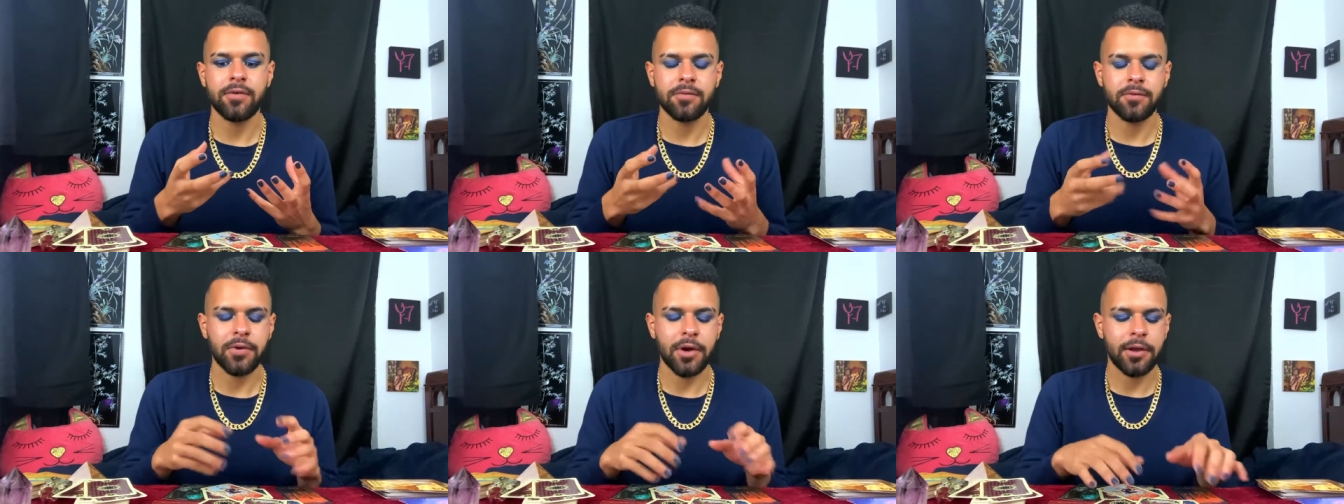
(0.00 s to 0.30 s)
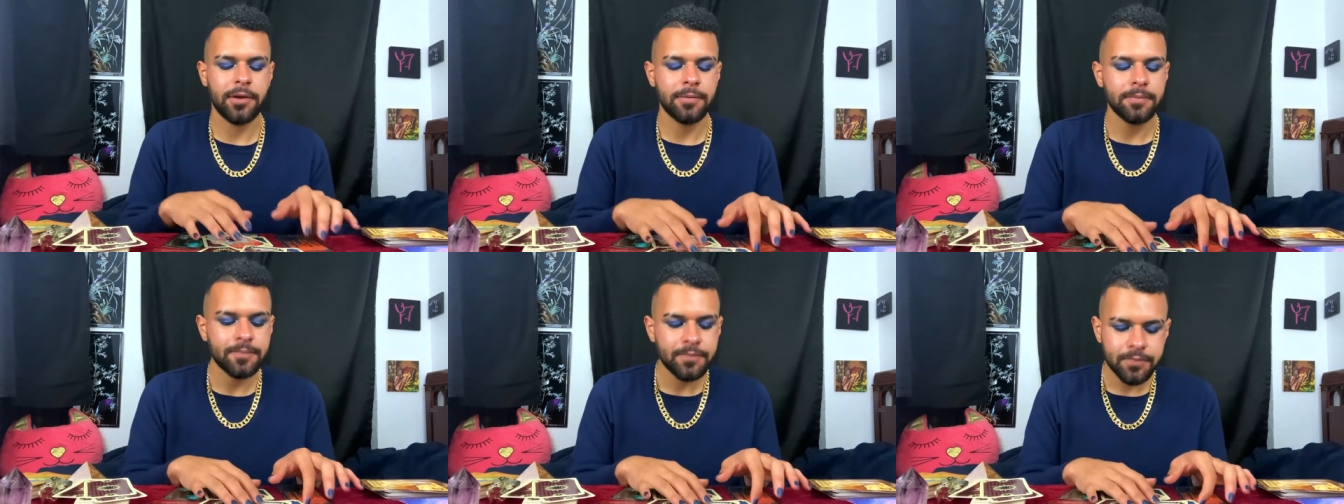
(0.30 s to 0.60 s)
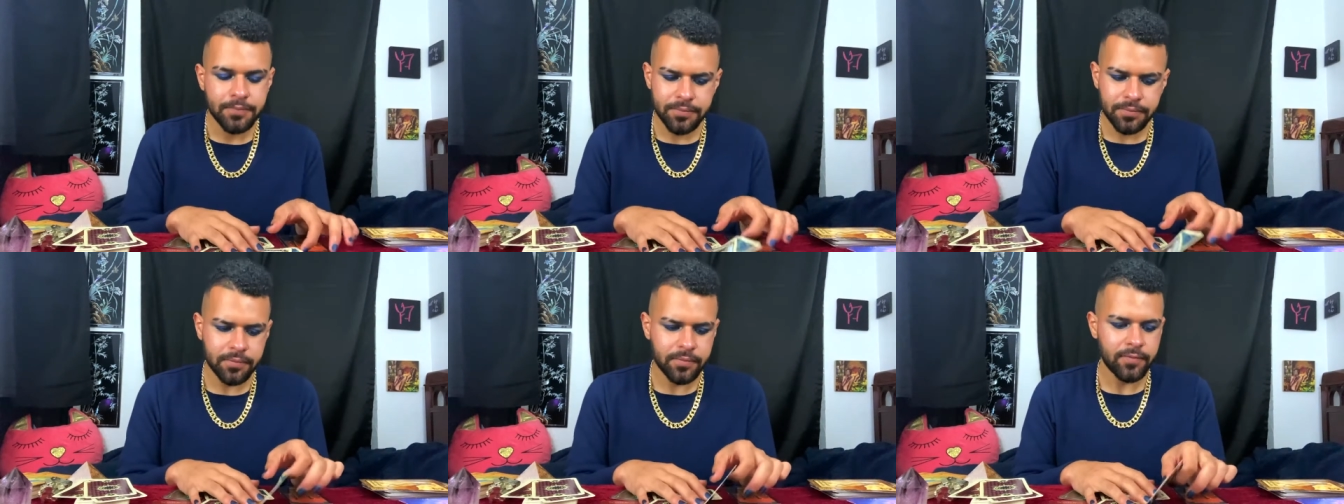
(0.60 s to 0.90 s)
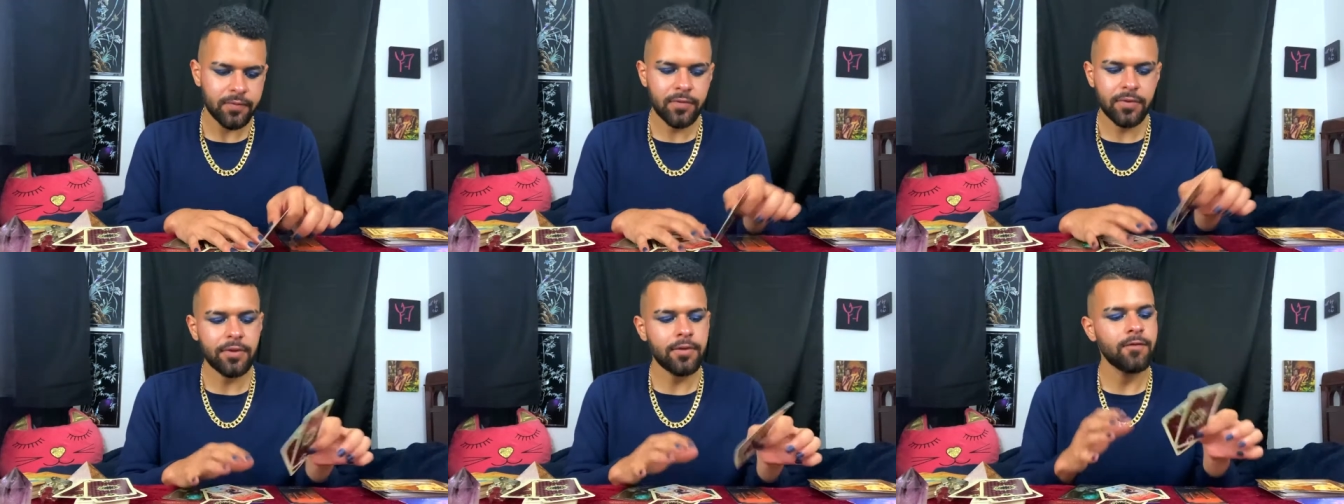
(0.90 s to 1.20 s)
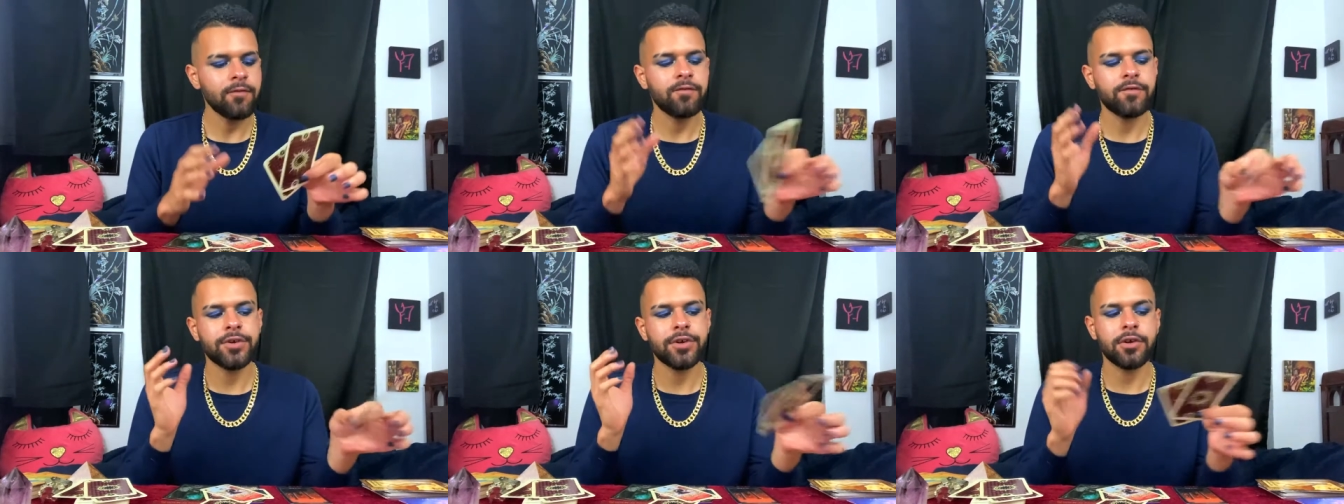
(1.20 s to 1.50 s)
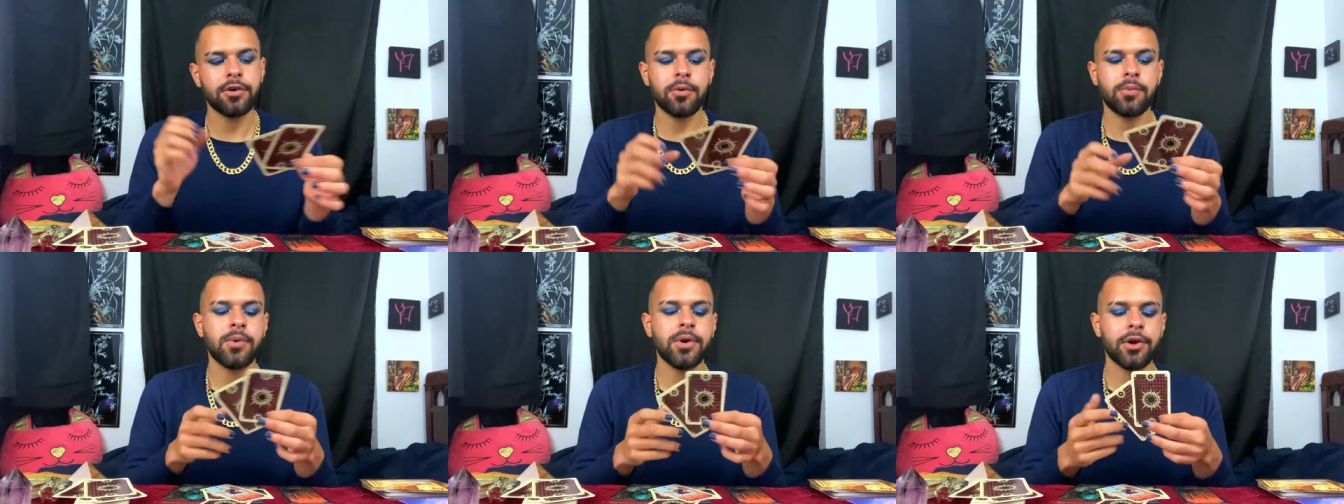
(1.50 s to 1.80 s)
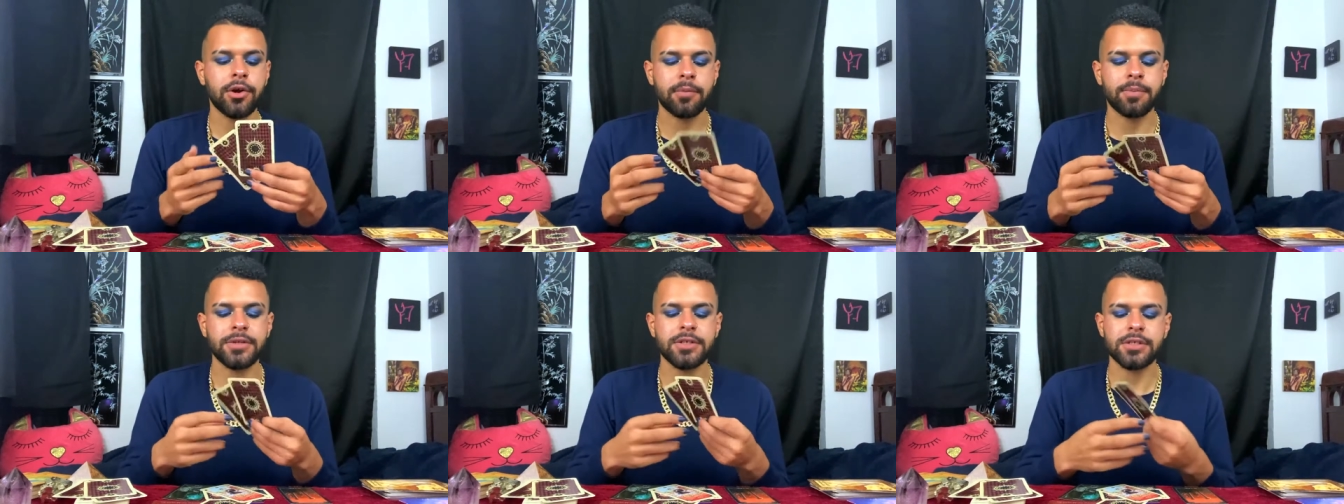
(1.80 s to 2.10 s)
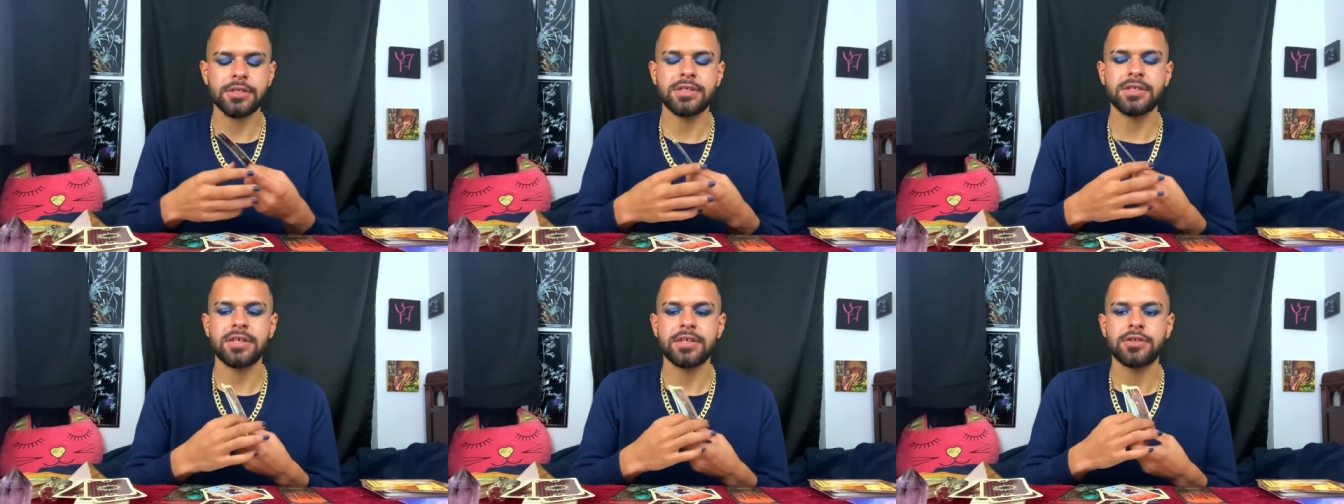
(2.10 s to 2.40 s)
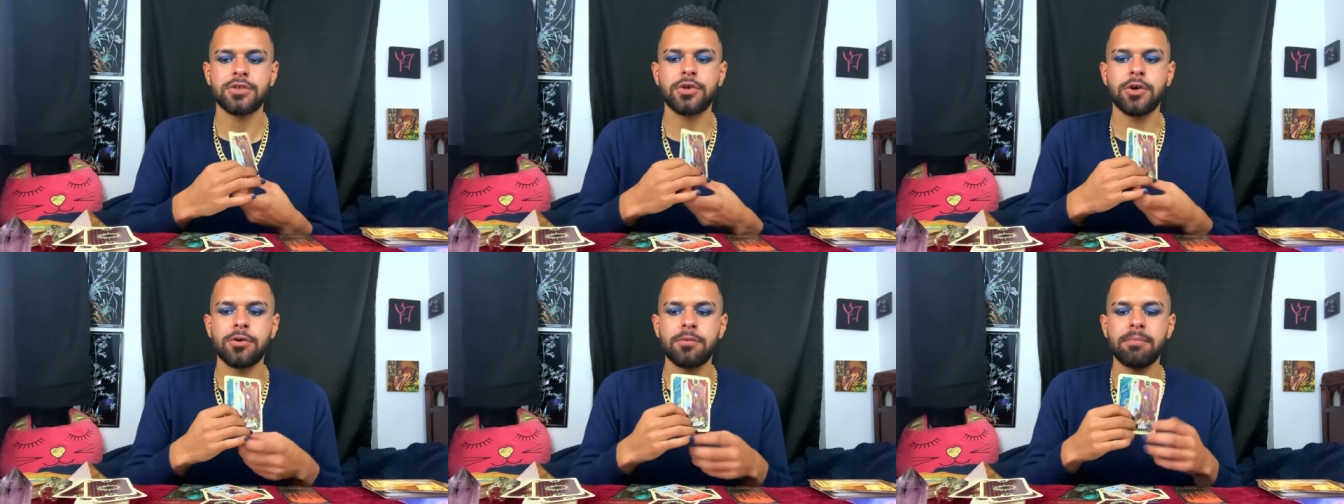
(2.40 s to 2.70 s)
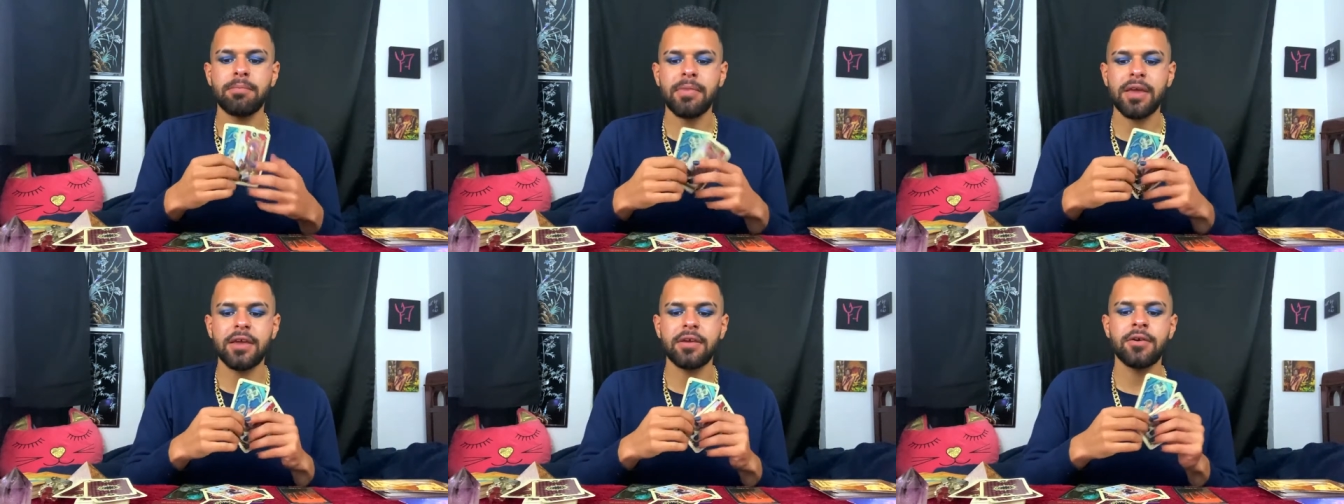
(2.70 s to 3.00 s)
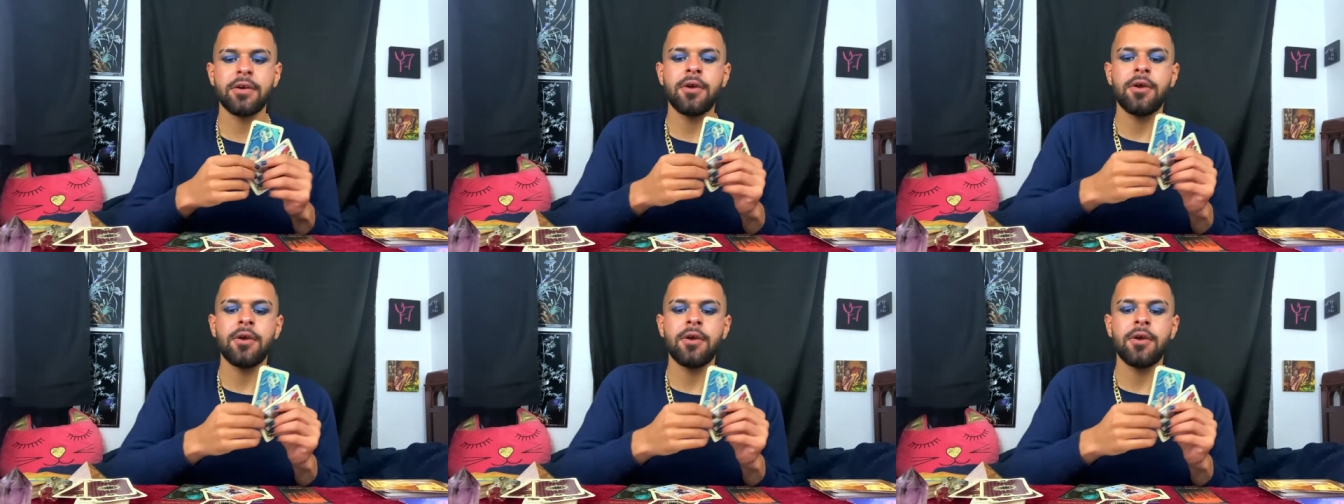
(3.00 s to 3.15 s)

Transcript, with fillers: right? For your work. But just like, don't make